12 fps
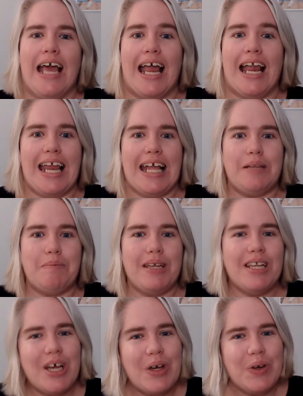let me
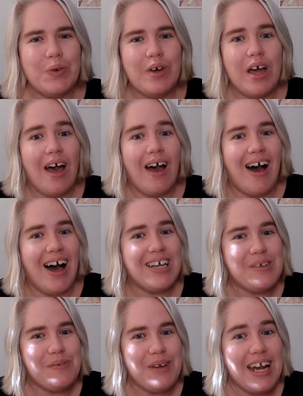know. Are
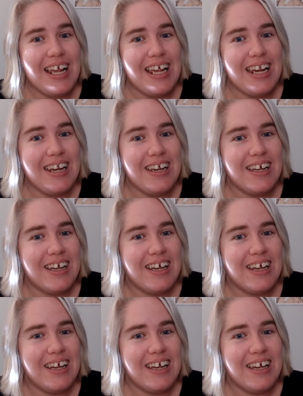you ready?